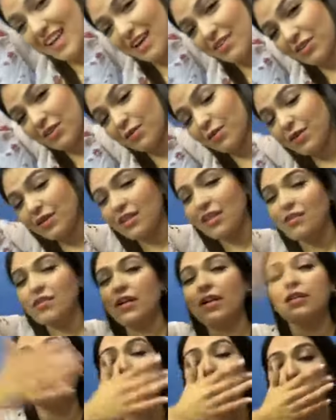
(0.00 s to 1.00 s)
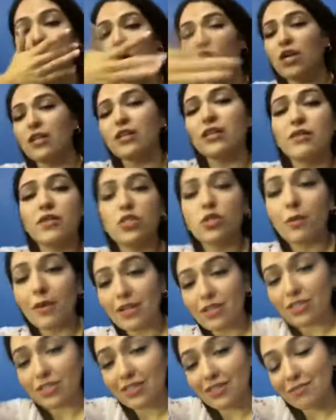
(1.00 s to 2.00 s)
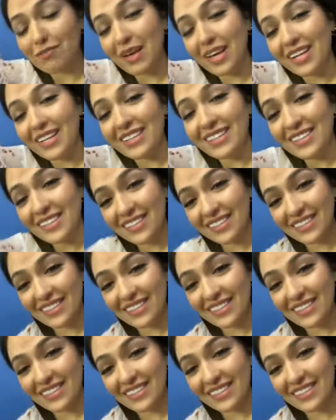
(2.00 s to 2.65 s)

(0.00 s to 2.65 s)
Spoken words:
Have a good one. Love you guys. Love you so much. Bye.